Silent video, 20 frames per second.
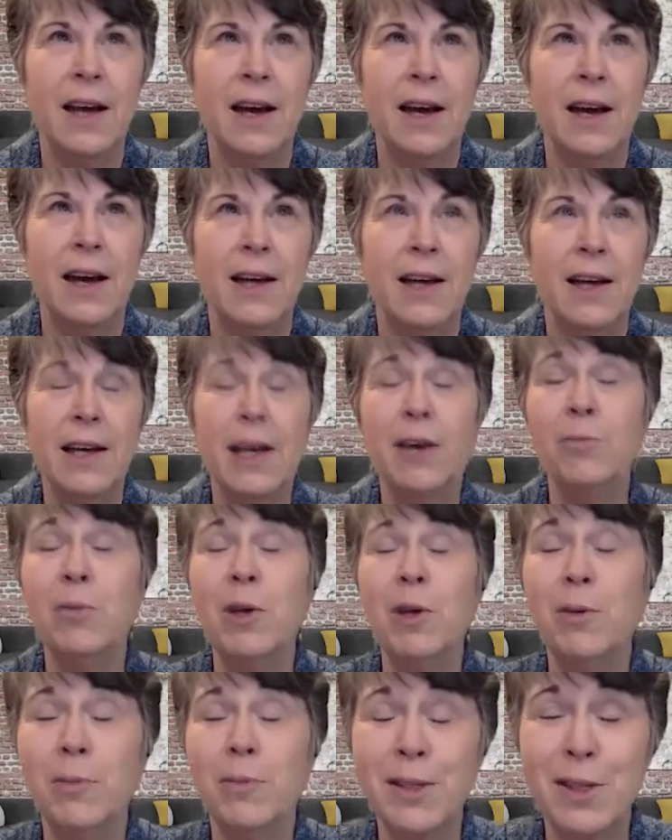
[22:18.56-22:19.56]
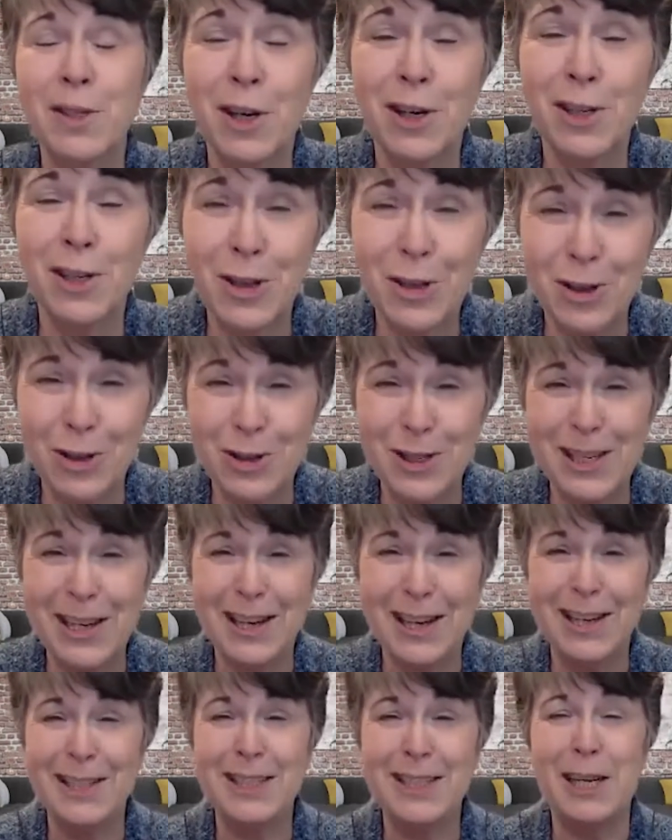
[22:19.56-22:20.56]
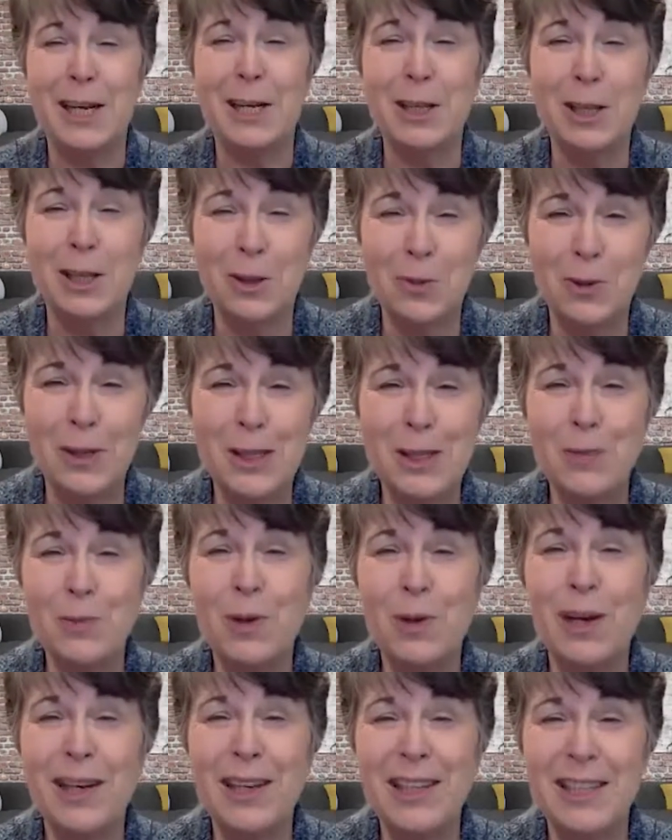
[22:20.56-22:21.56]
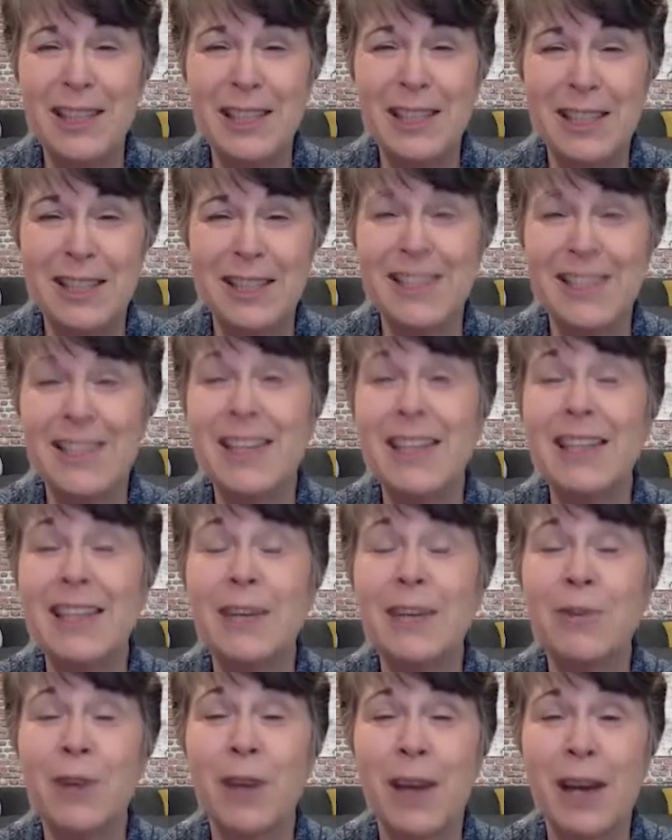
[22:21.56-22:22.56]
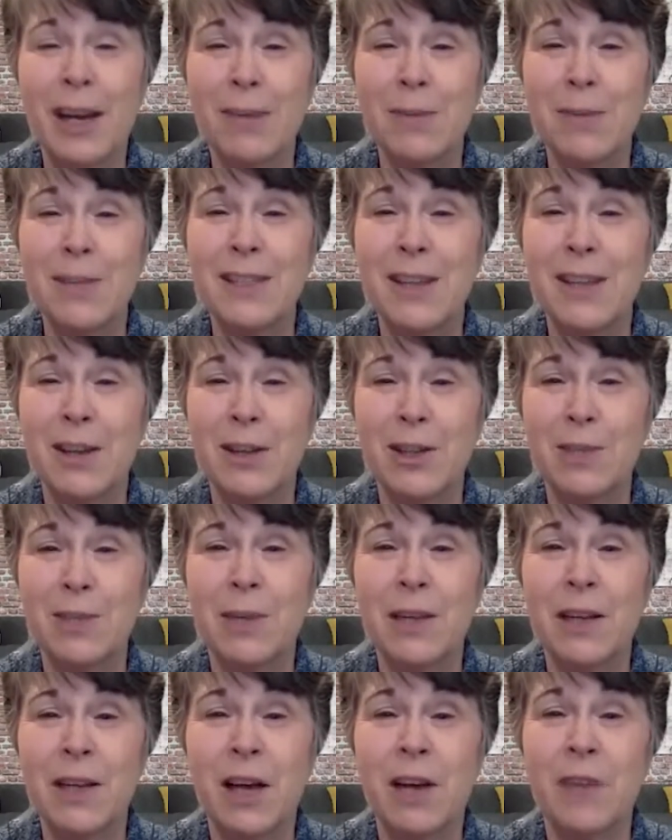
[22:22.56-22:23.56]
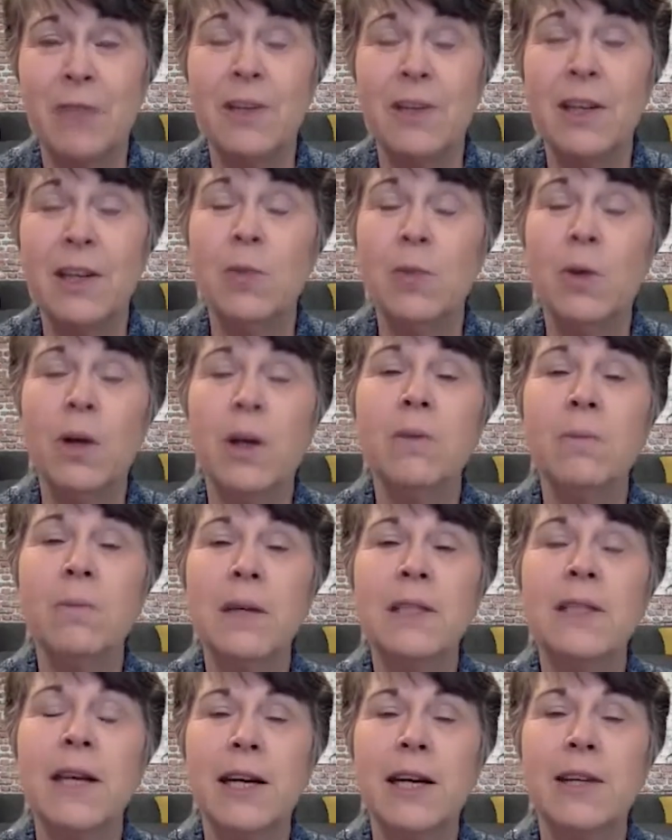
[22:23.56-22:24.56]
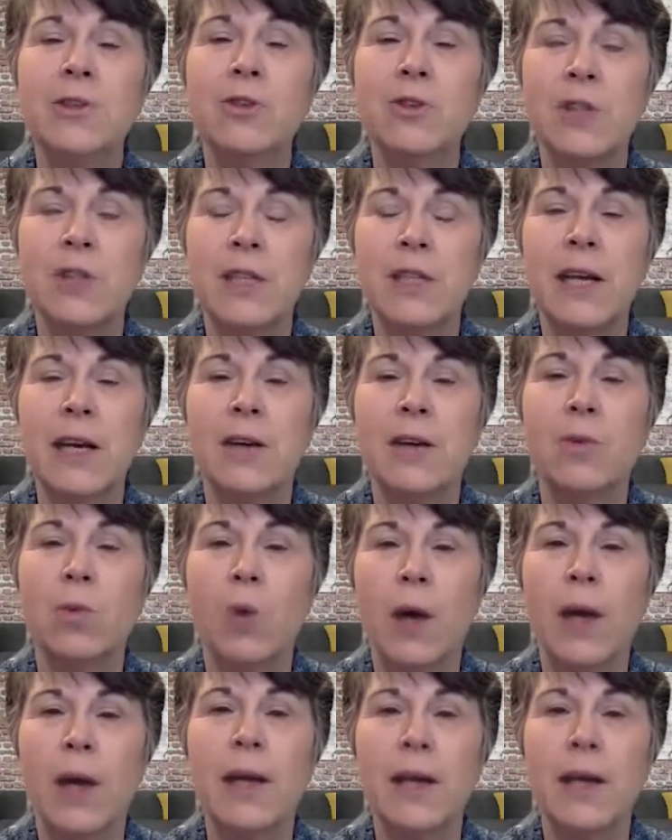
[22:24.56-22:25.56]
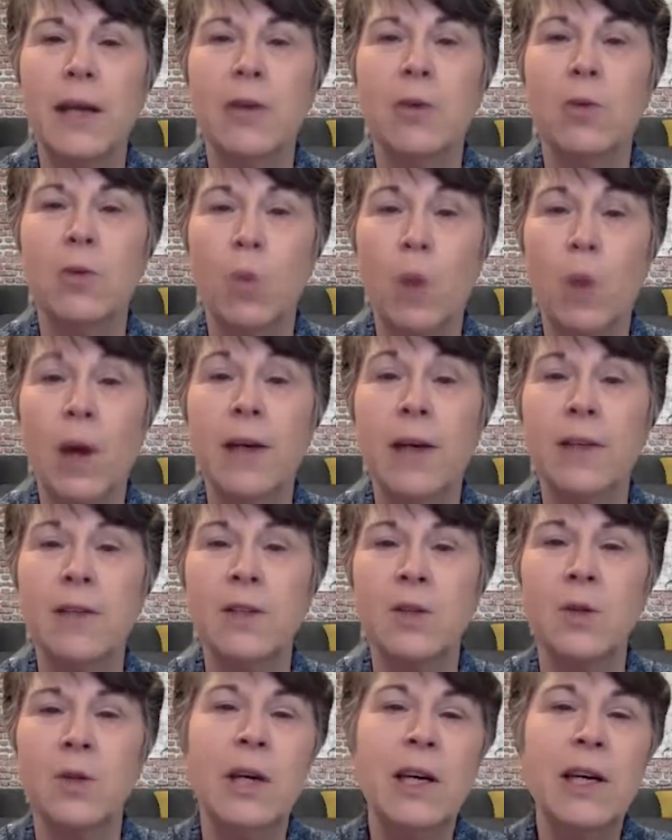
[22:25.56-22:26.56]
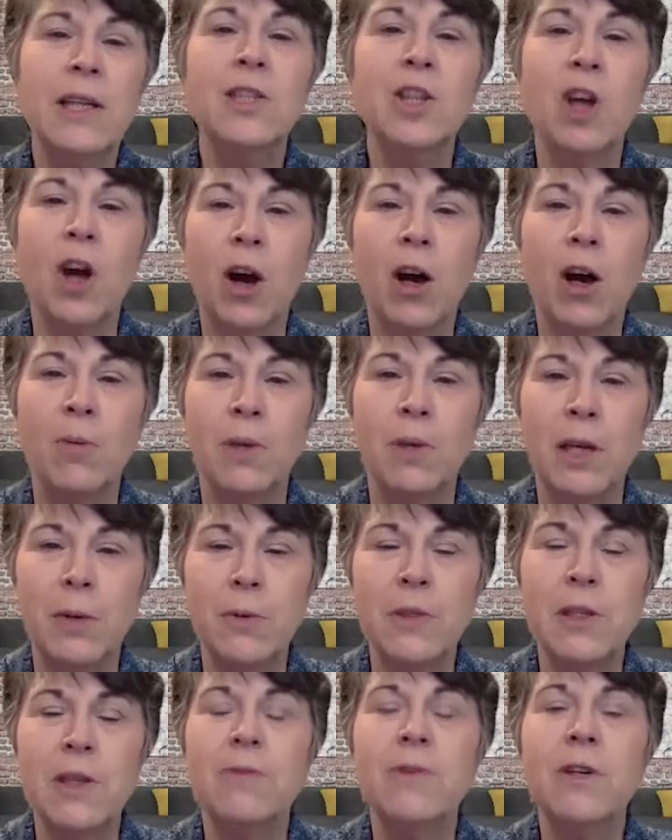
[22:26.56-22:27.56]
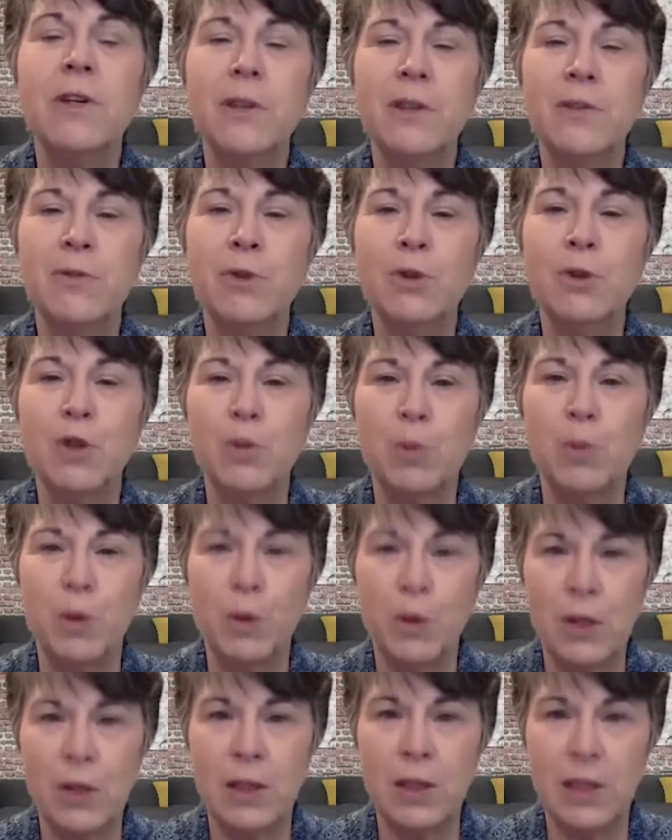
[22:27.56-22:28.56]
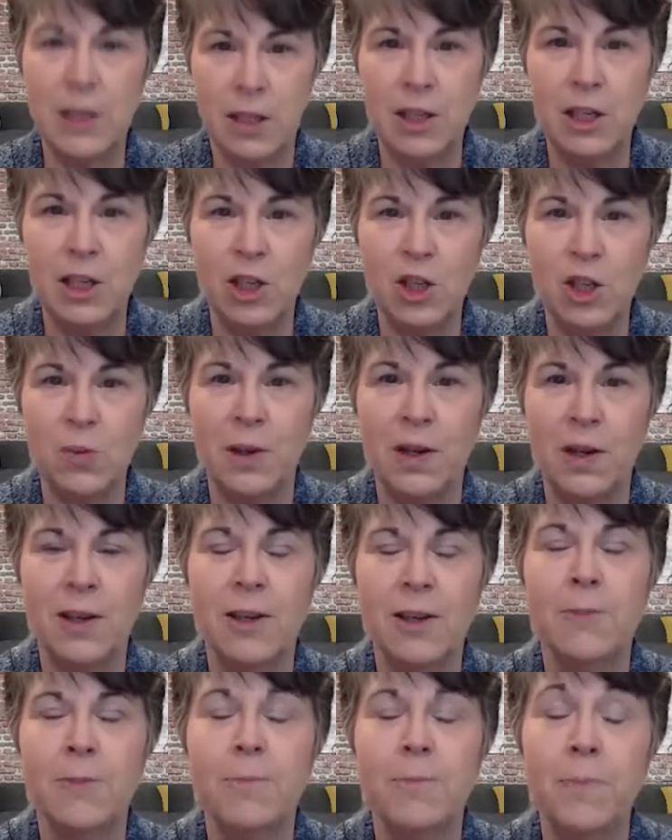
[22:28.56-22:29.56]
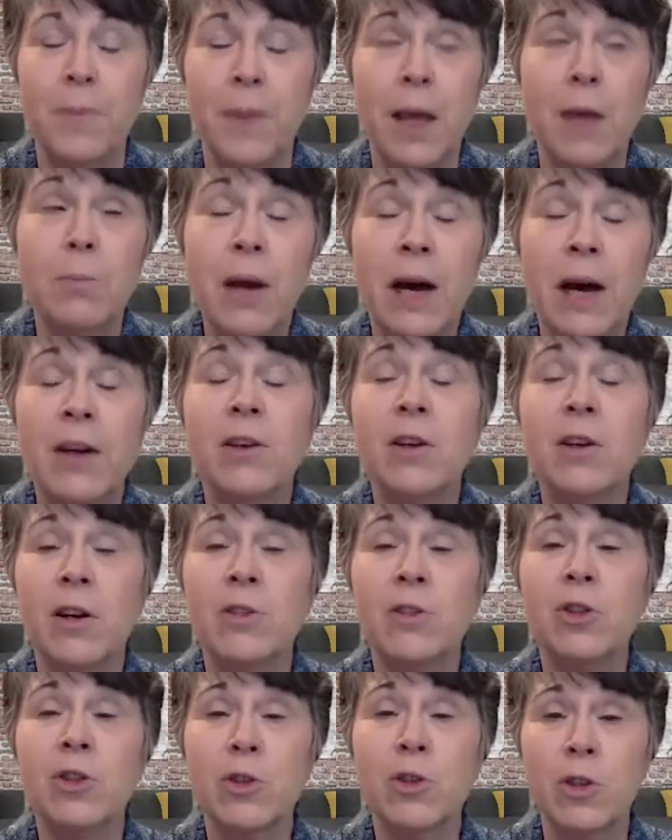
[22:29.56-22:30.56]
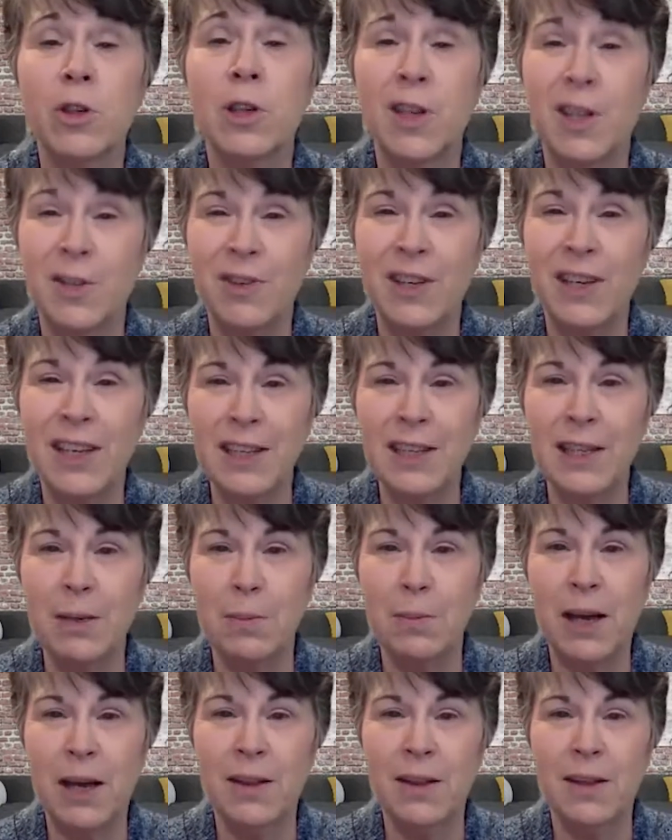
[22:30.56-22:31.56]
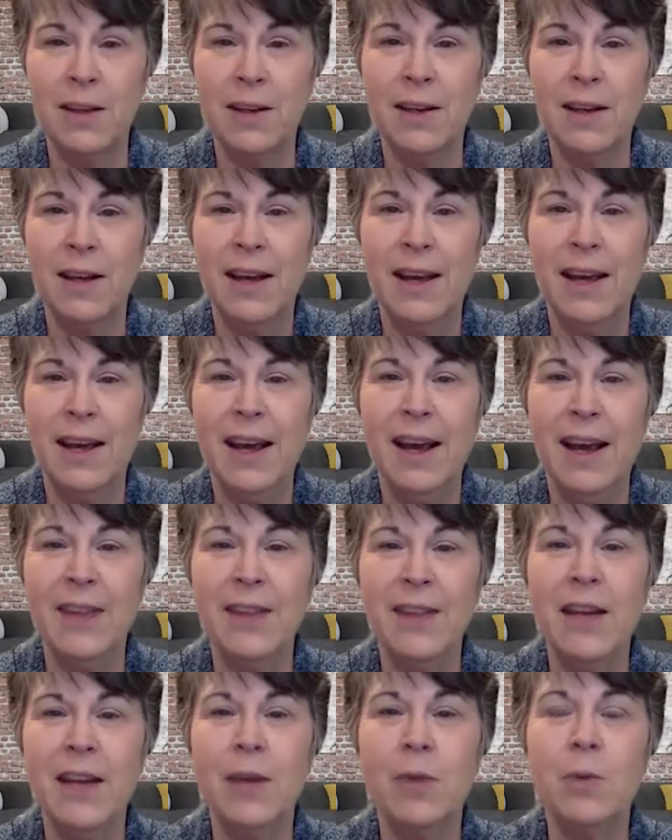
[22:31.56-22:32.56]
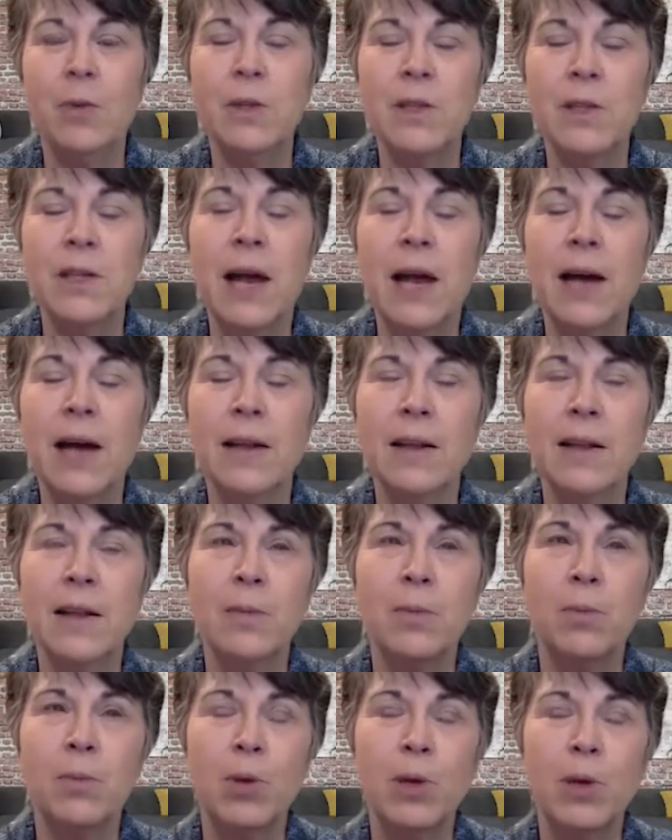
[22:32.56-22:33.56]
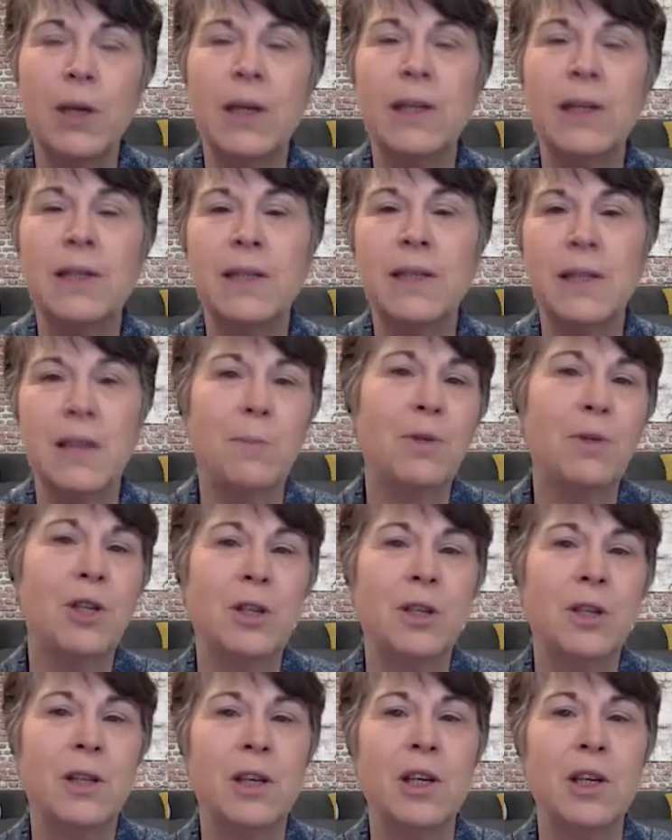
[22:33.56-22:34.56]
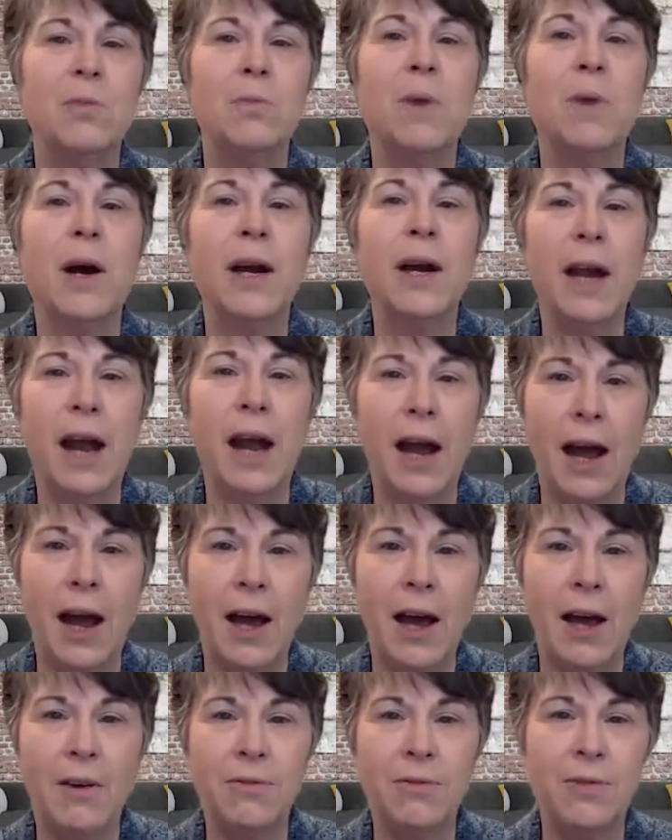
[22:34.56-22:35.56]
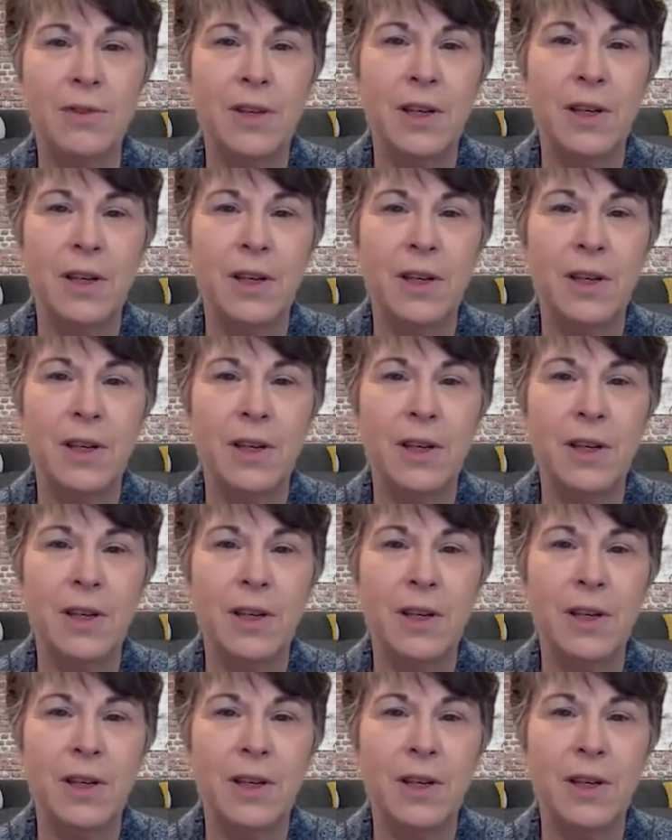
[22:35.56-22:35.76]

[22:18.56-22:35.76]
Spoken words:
he gave me a massage on our second date. And the reason why he did is because I'd never had a massage in my life. And he wanted me to understand what it was. So he taught me, he was the very first person to teach me about an alternative healing method, and that it was not the preconception that you might have.